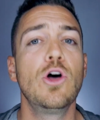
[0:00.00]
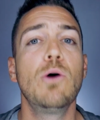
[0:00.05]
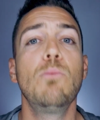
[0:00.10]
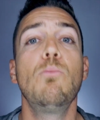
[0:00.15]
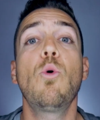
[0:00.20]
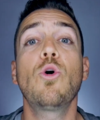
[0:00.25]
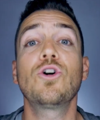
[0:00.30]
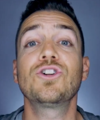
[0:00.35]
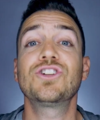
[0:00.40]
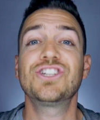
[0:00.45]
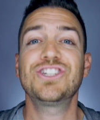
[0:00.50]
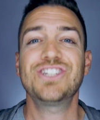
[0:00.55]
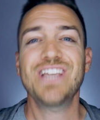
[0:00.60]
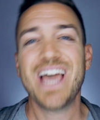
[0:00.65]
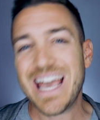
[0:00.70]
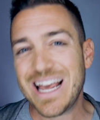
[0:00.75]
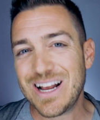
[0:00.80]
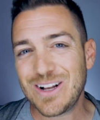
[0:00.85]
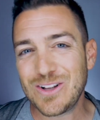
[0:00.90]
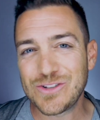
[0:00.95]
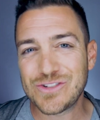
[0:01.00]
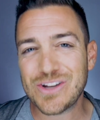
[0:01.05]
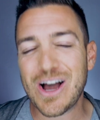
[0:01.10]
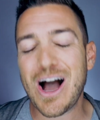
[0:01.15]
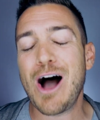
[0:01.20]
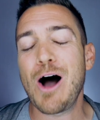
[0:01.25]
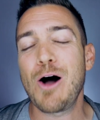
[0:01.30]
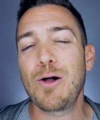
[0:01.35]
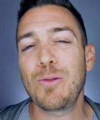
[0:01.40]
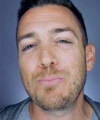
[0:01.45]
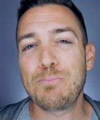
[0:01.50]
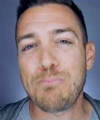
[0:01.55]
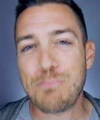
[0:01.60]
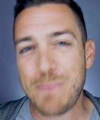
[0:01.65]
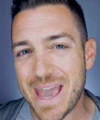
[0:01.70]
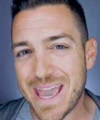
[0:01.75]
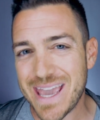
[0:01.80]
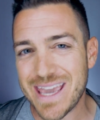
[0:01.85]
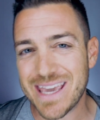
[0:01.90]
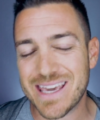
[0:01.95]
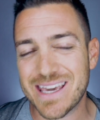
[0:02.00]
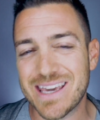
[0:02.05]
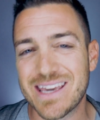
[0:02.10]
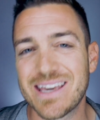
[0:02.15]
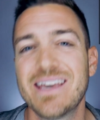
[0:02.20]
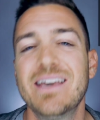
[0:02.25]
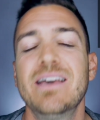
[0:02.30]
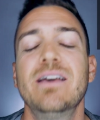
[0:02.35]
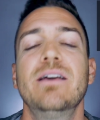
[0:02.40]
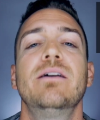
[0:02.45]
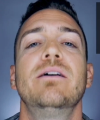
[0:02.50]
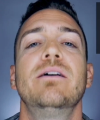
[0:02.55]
the more sales I'll make.